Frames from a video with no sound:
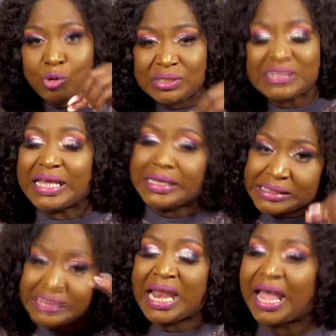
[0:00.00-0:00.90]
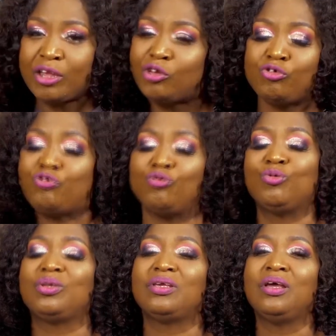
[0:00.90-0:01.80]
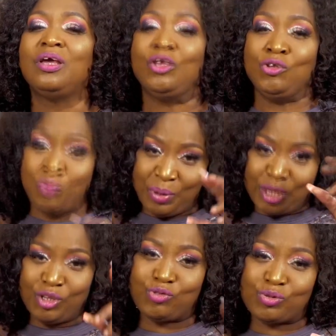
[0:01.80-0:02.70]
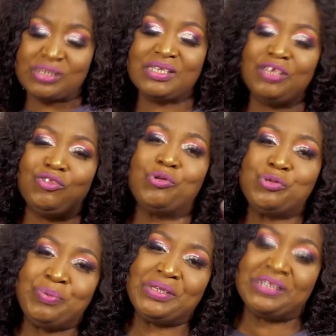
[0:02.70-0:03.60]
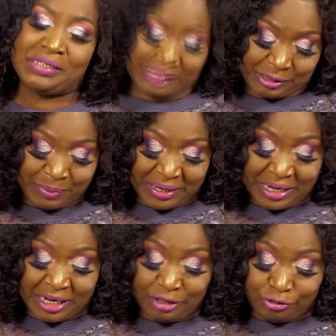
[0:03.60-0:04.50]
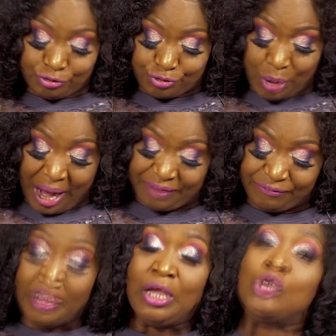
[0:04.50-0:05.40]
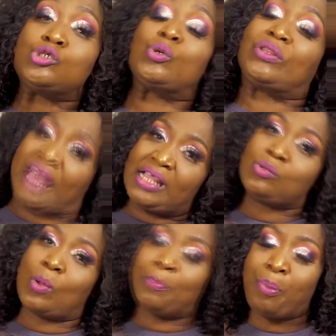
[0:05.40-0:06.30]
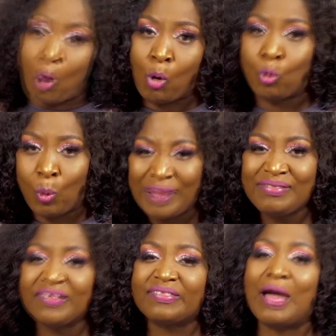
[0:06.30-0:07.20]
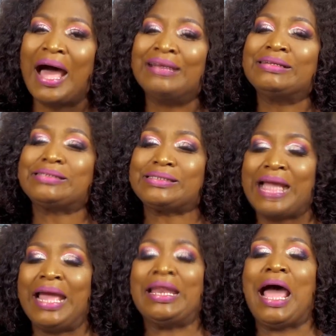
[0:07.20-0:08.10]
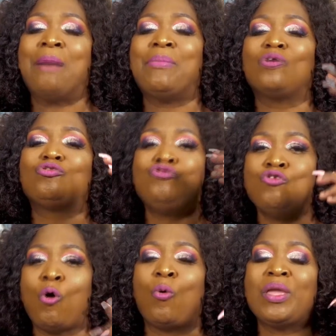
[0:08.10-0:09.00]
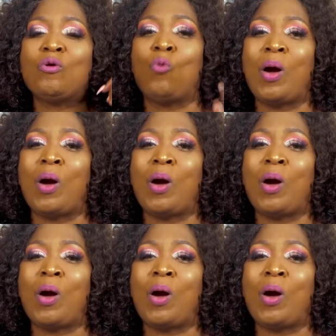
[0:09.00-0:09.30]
those things like you should, you begin to see those businesses beginning to thrive. So that's what Paul wants us to understand about knowing